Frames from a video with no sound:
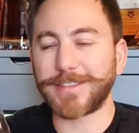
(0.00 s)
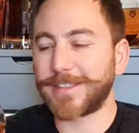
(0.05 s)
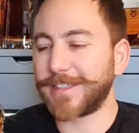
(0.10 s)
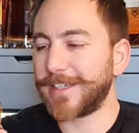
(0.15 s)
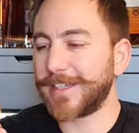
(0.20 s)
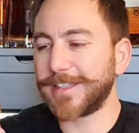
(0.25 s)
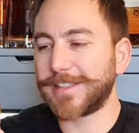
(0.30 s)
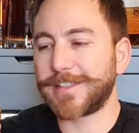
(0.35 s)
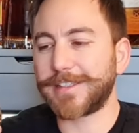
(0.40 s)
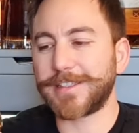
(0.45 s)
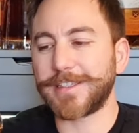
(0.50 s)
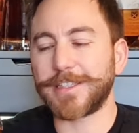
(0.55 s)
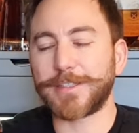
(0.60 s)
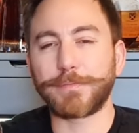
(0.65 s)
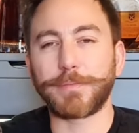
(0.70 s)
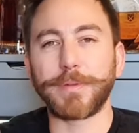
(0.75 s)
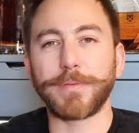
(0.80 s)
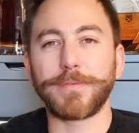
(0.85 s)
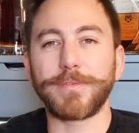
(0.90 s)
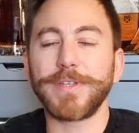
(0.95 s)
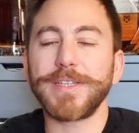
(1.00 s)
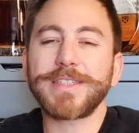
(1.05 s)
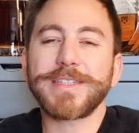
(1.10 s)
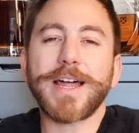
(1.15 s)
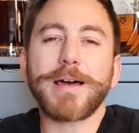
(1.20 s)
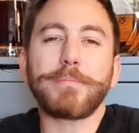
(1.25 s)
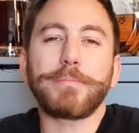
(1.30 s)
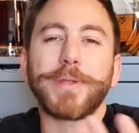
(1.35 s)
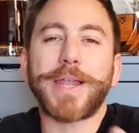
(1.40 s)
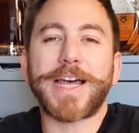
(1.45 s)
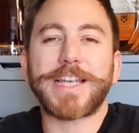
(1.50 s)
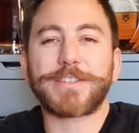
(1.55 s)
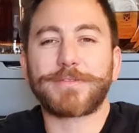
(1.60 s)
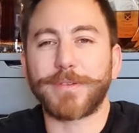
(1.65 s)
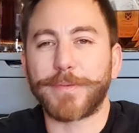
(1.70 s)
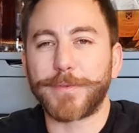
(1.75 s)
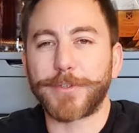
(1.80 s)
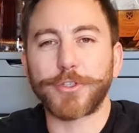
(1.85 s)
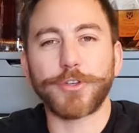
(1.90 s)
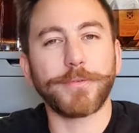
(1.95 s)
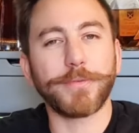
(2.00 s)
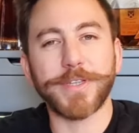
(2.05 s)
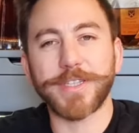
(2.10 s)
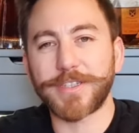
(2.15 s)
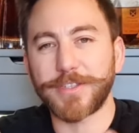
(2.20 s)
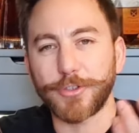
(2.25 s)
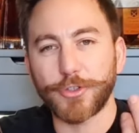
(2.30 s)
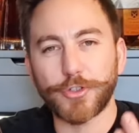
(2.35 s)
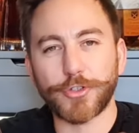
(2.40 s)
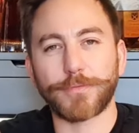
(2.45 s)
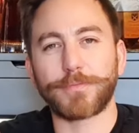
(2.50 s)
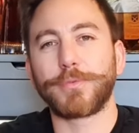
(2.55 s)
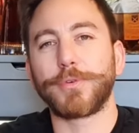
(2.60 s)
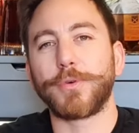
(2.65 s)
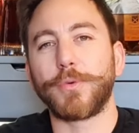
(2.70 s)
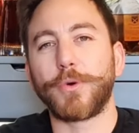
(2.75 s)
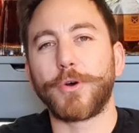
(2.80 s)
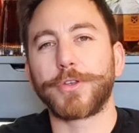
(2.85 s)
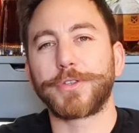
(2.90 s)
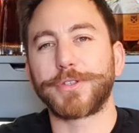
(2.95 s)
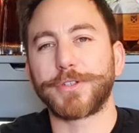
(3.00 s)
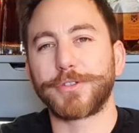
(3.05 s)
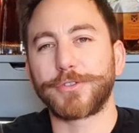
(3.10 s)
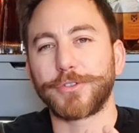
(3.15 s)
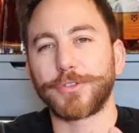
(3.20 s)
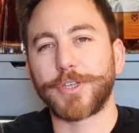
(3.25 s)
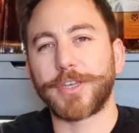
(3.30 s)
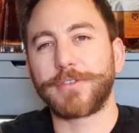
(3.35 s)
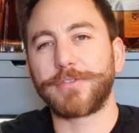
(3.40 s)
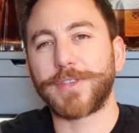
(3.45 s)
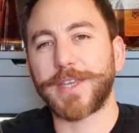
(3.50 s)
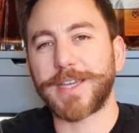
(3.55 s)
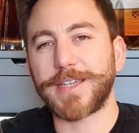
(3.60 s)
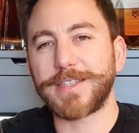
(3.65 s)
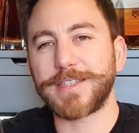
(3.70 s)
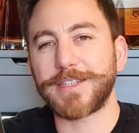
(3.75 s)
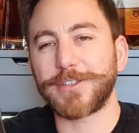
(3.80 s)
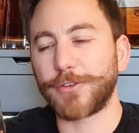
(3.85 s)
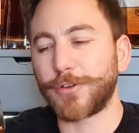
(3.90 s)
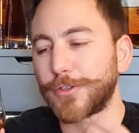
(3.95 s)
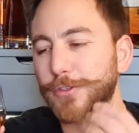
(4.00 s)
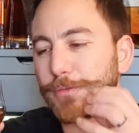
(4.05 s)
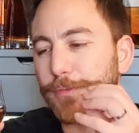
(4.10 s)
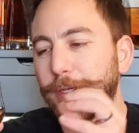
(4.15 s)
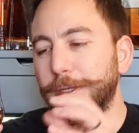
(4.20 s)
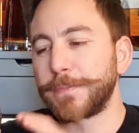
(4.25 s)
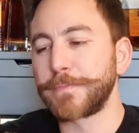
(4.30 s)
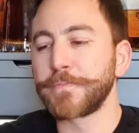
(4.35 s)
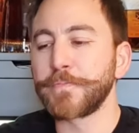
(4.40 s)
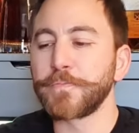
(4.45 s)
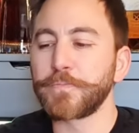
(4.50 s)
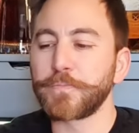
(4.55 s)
It's not blasphemous. Obviously, you should put water to give tasting notes, but